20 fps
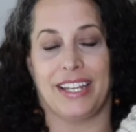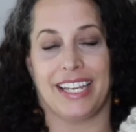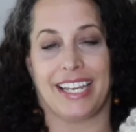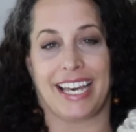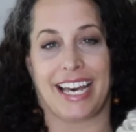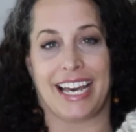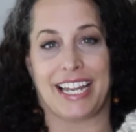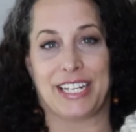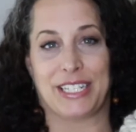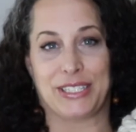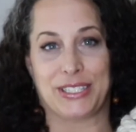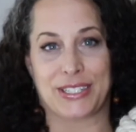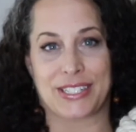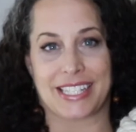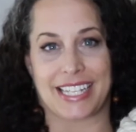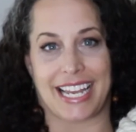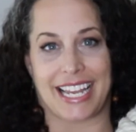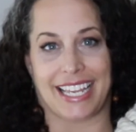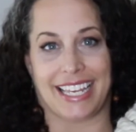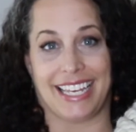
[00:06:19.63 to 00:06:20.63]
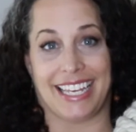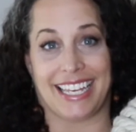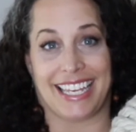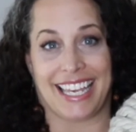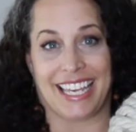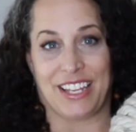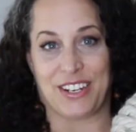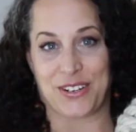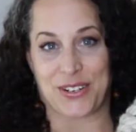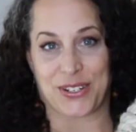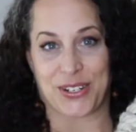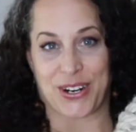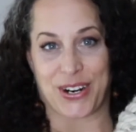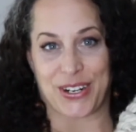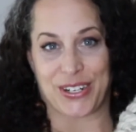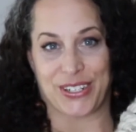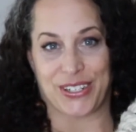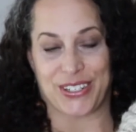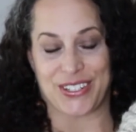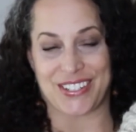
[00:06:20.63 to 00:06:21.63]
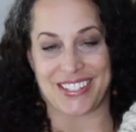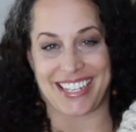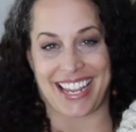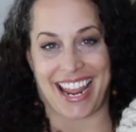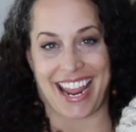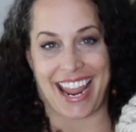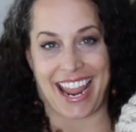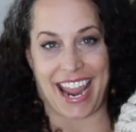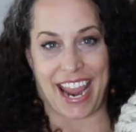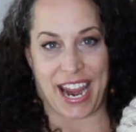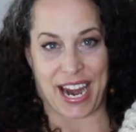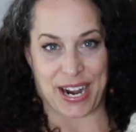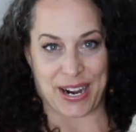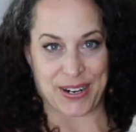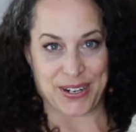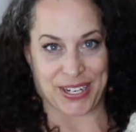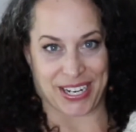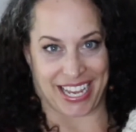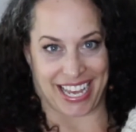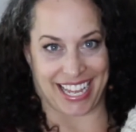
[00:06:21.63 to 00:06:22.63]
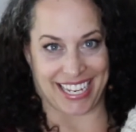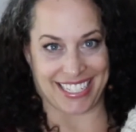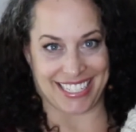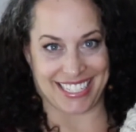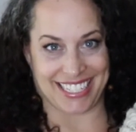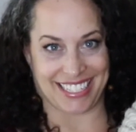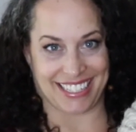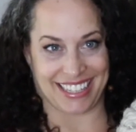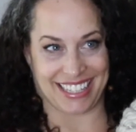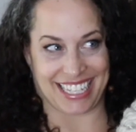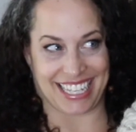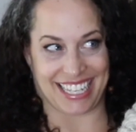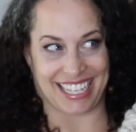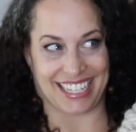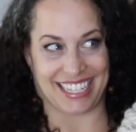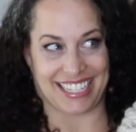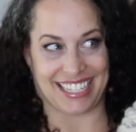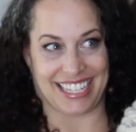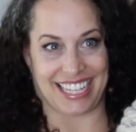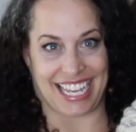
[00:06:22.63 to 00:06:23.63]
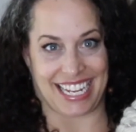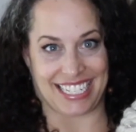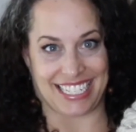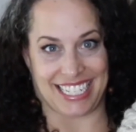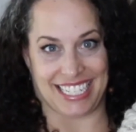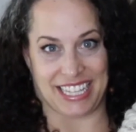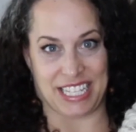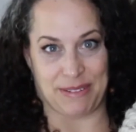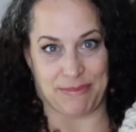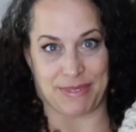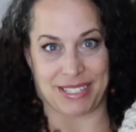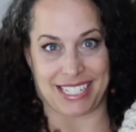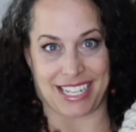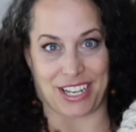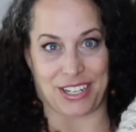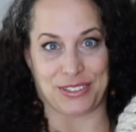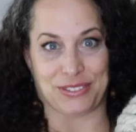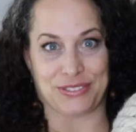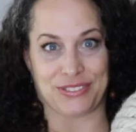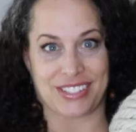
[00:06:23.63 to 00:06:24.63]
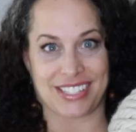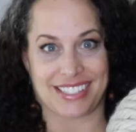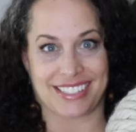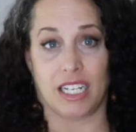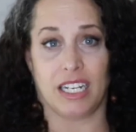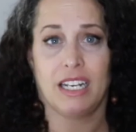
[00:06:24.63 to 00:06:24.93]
It kind of looks like a kindergartner's haircut that they did themselves.